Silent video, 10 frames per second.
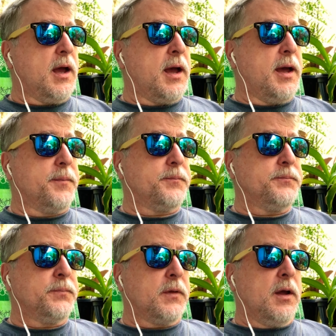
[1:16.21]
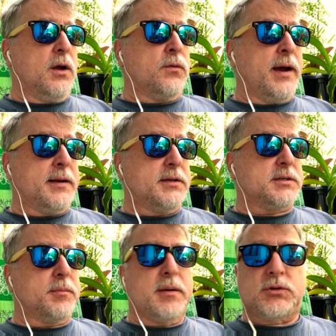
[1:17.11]
And granted,
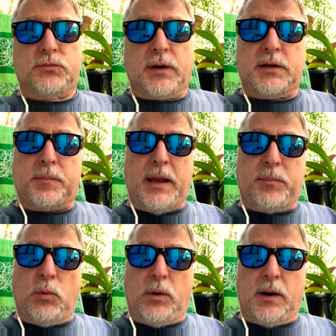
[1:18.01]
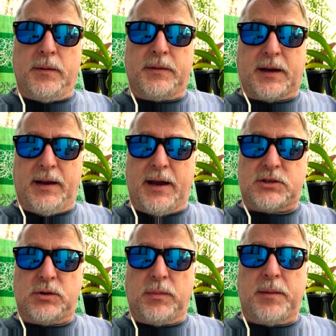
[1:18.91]
sometimes you run into people where the
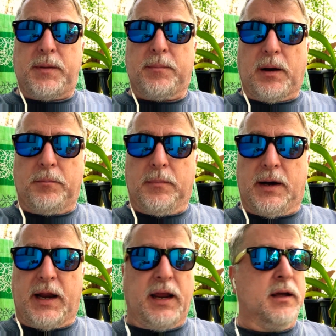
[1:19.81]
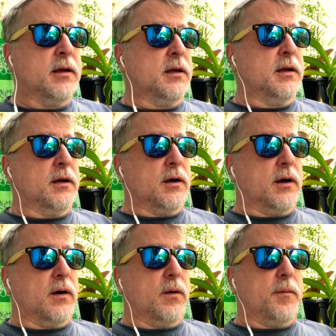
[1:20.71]
connection might be about money
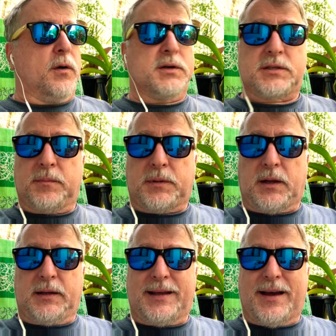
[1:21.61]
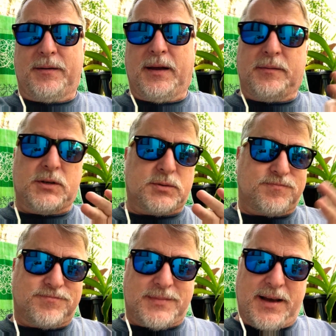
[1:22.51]
or something like that, and just
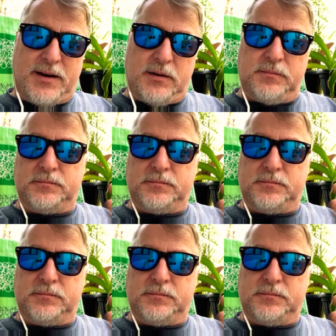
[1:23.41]
kind of